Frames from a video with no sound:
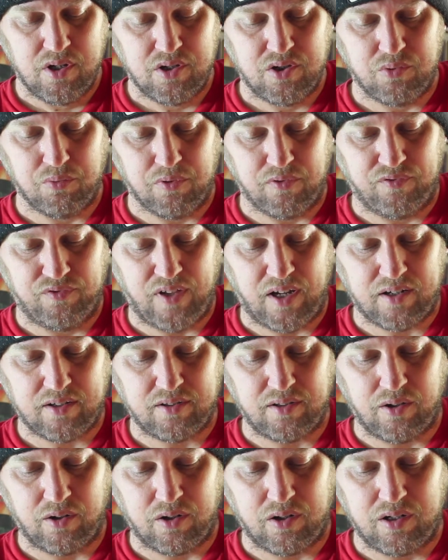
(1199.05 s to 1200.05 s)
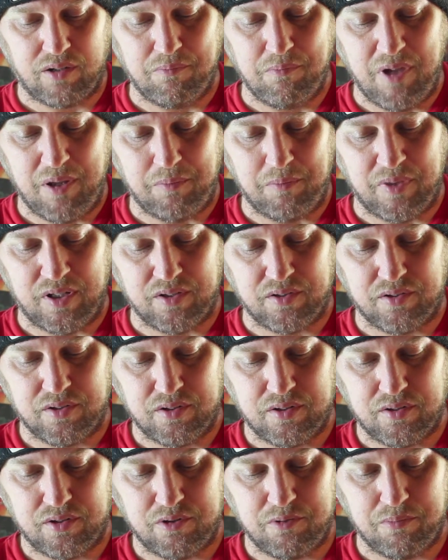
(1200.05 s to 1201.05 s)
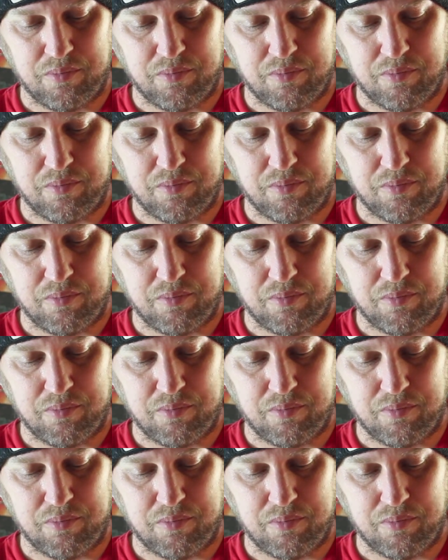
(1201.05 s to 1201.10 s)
to reflect their commitment to